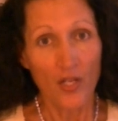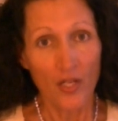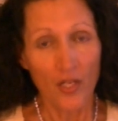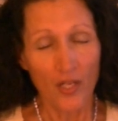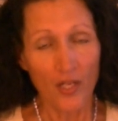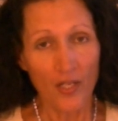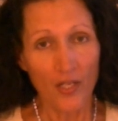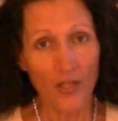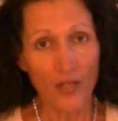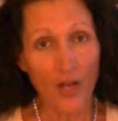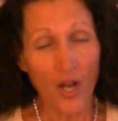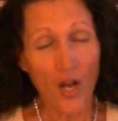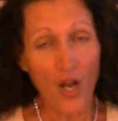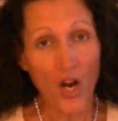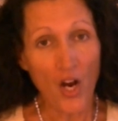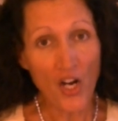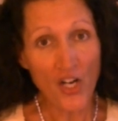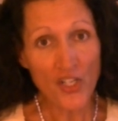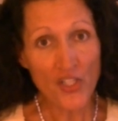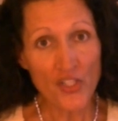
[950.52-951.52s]
a
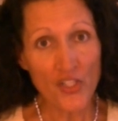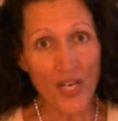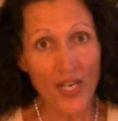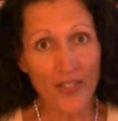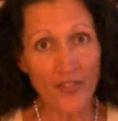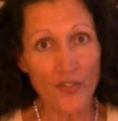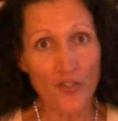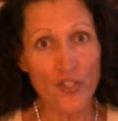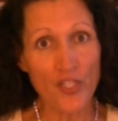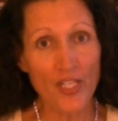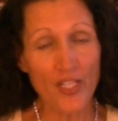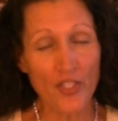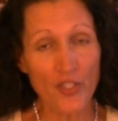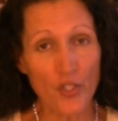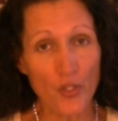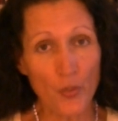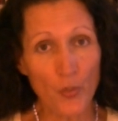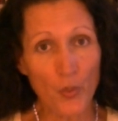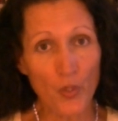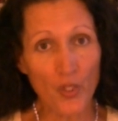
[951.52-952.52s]
harsh energy in
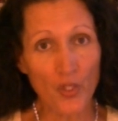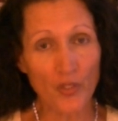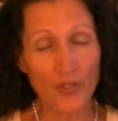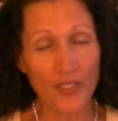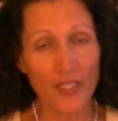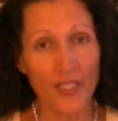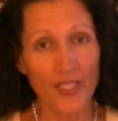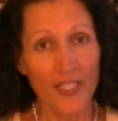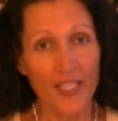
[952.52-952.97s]
your world.